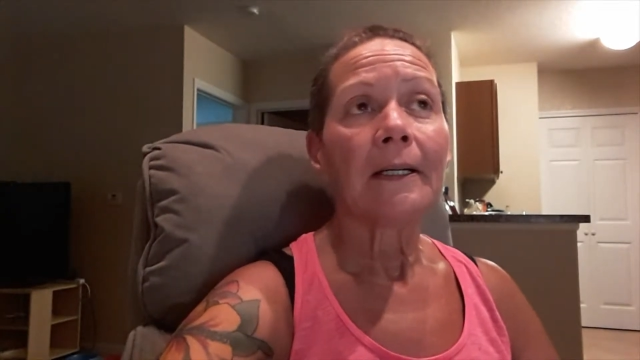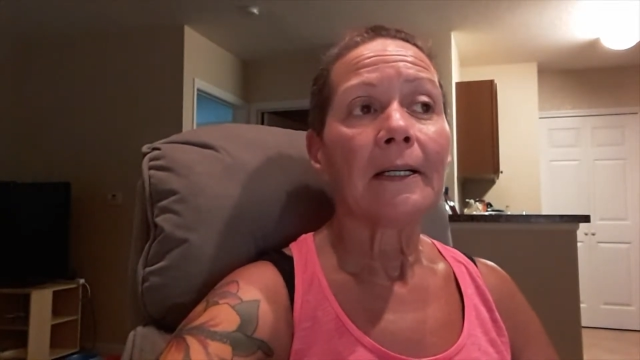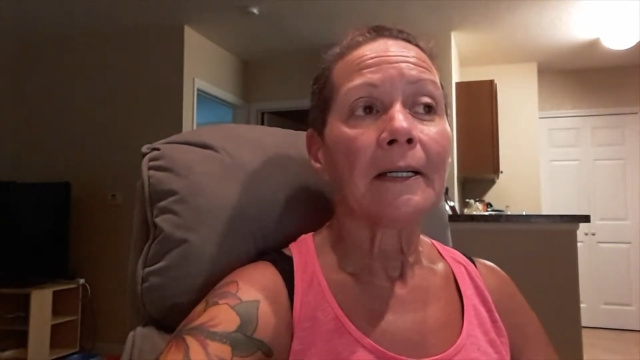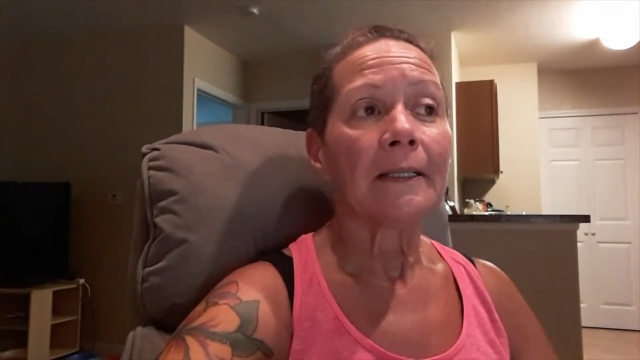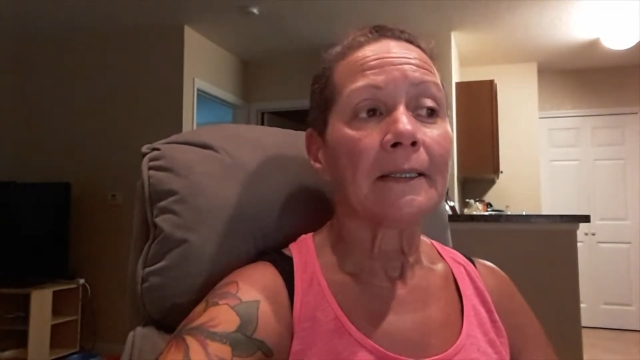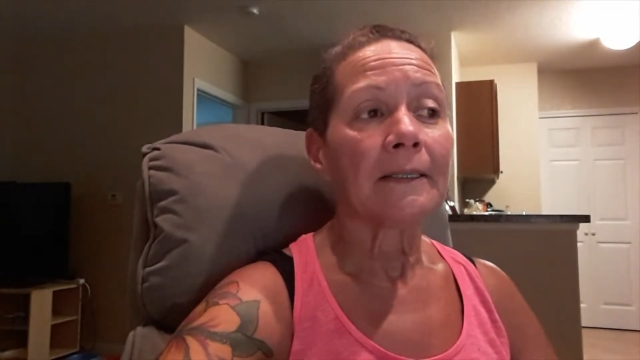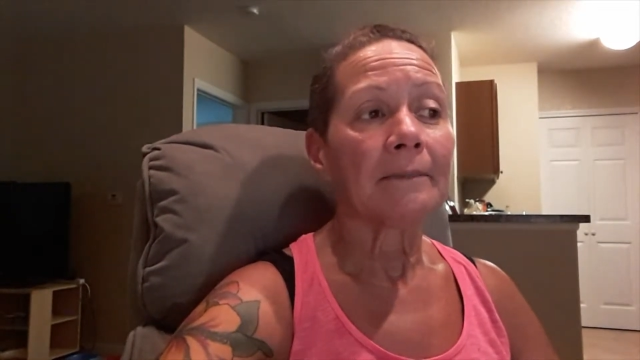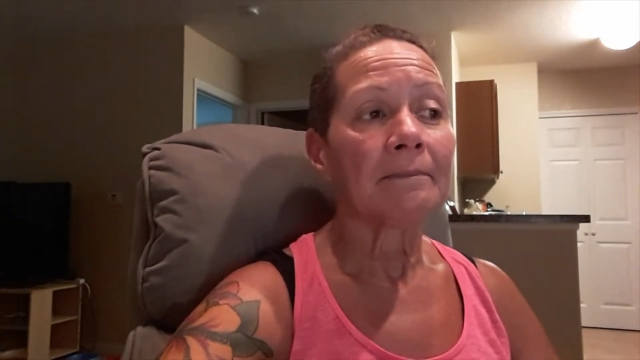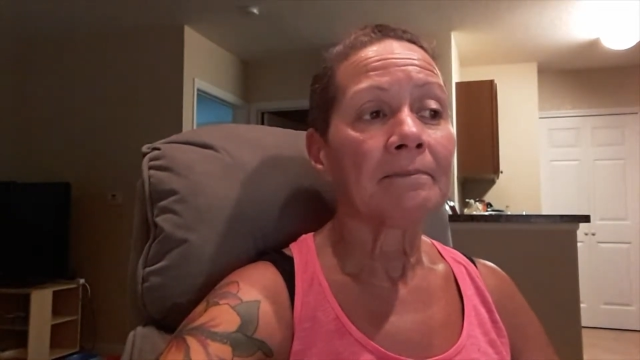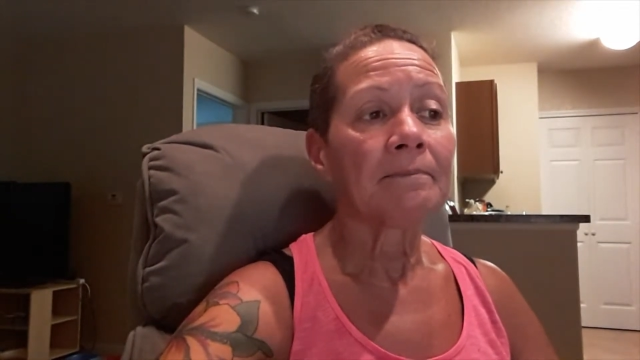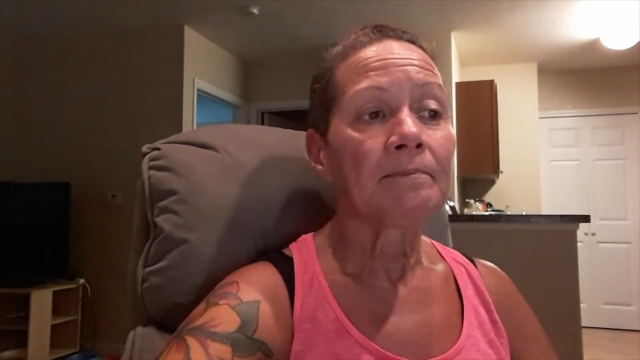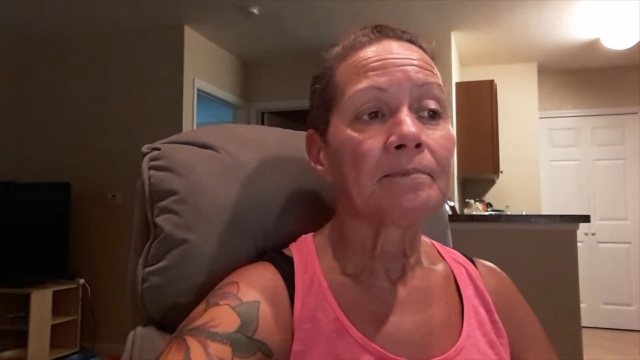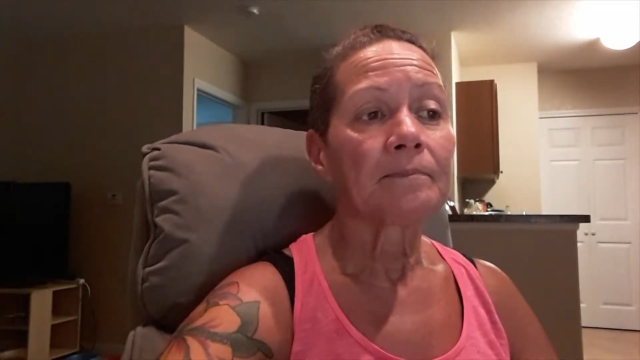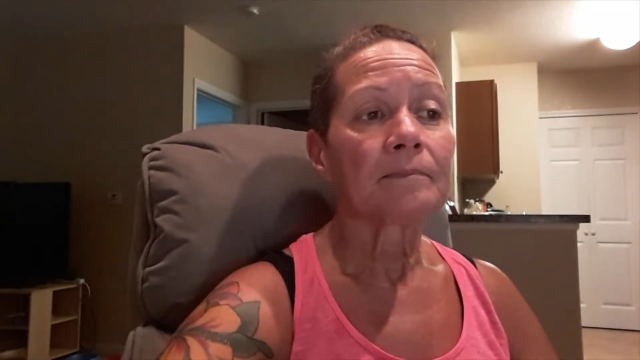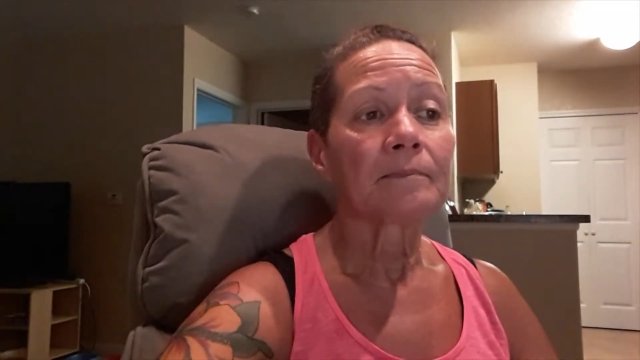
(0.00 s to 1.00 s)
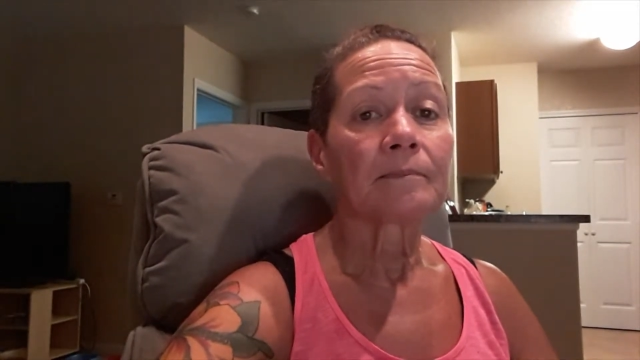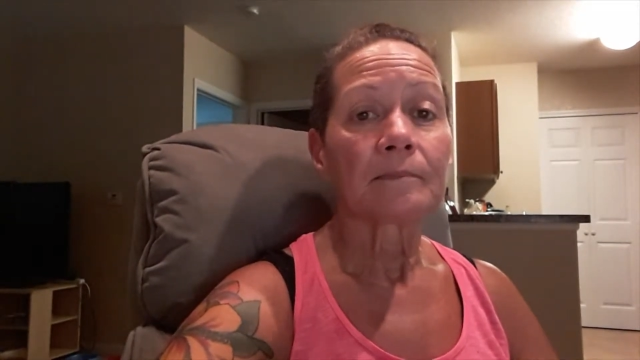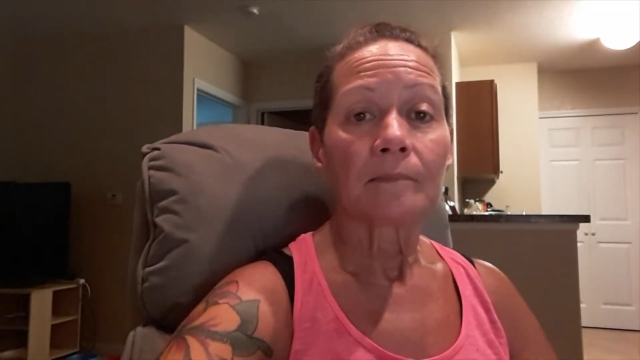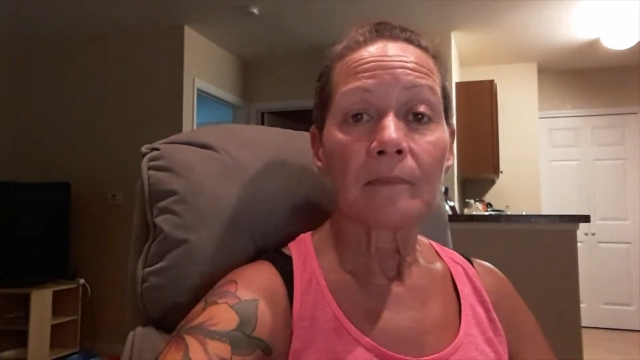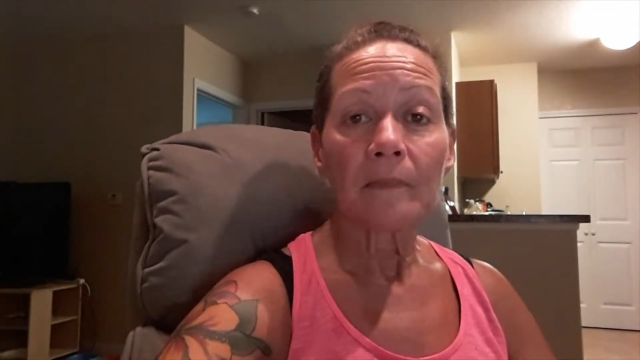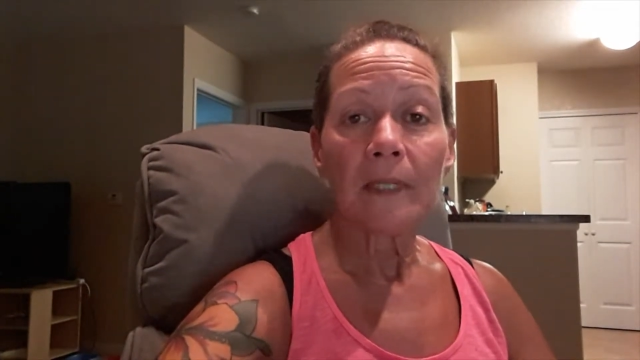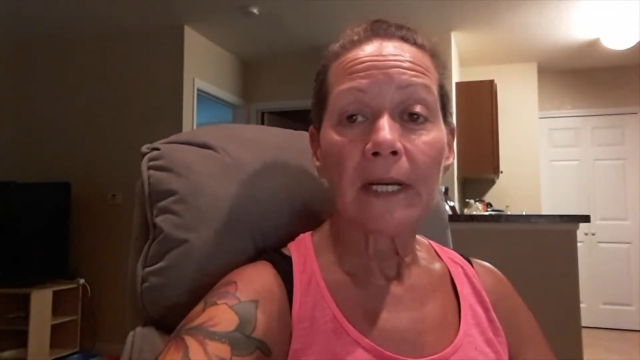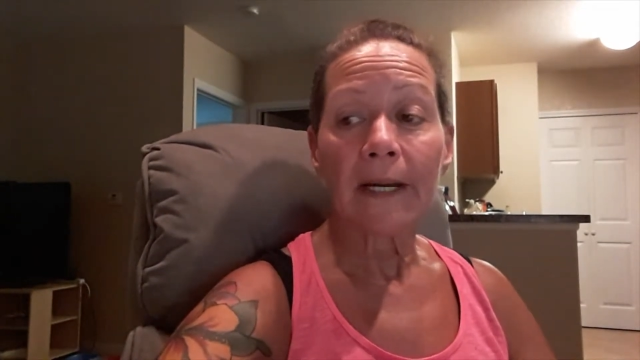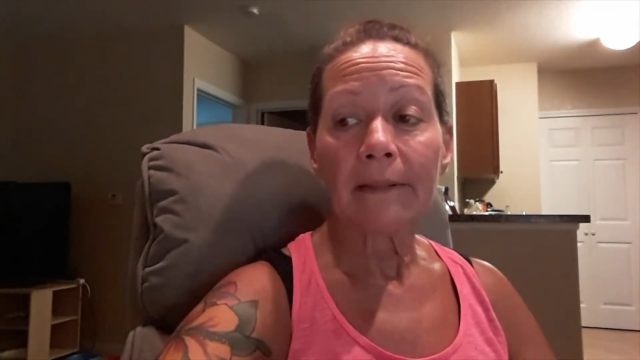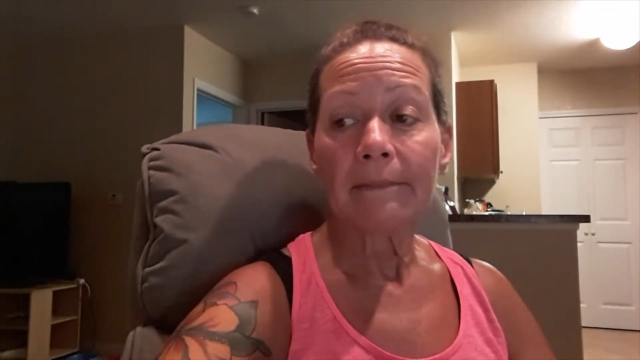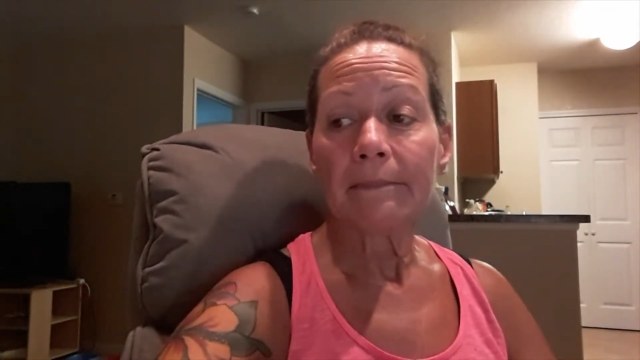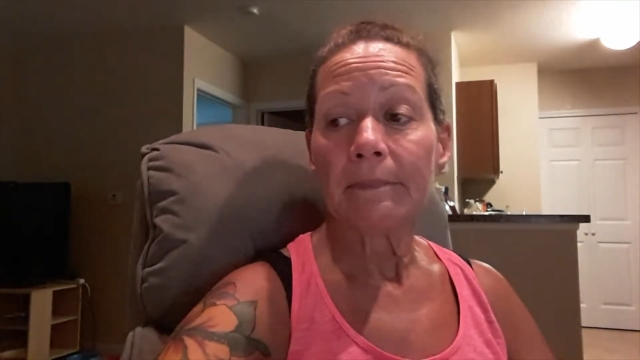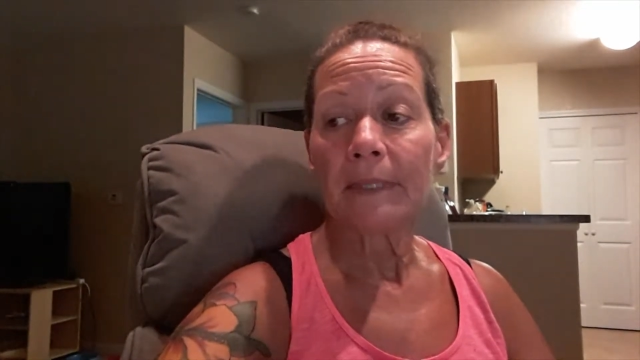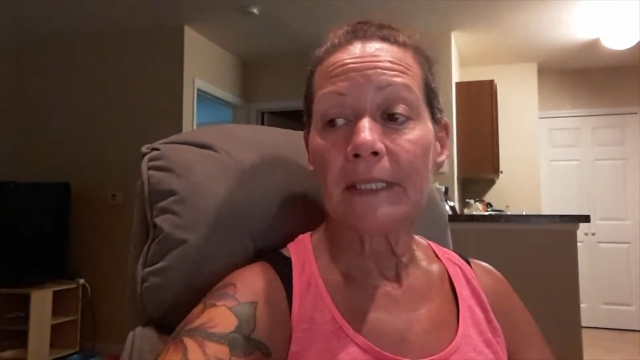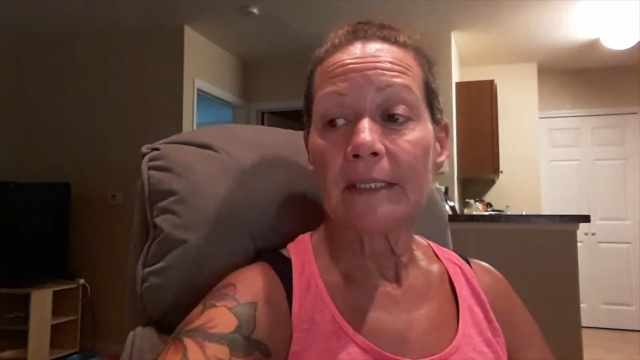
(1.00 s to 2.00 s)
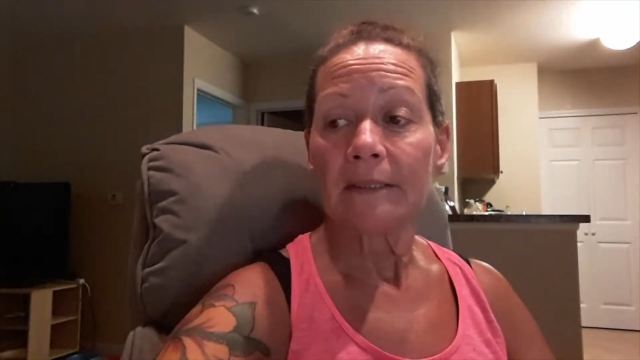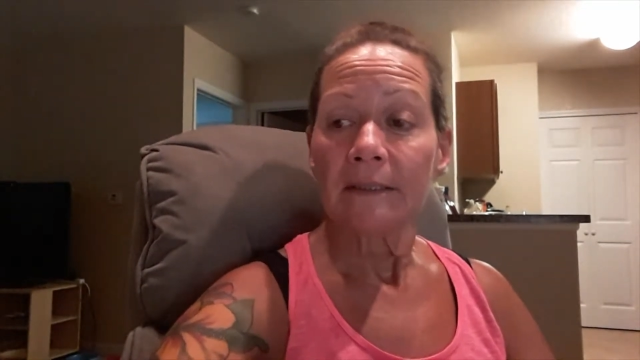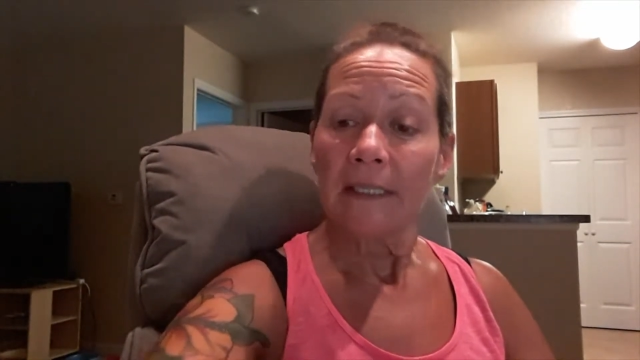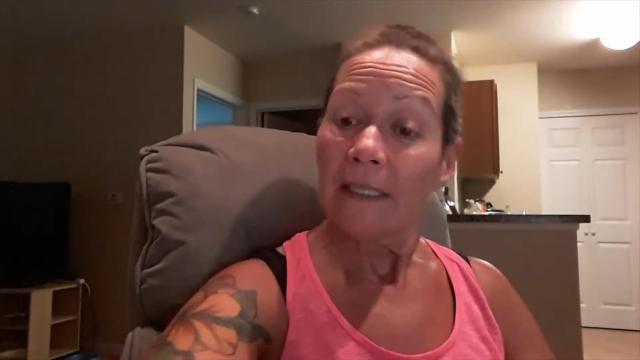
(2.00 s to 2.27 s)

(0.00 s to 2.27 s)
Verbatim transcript: Um, yeah, but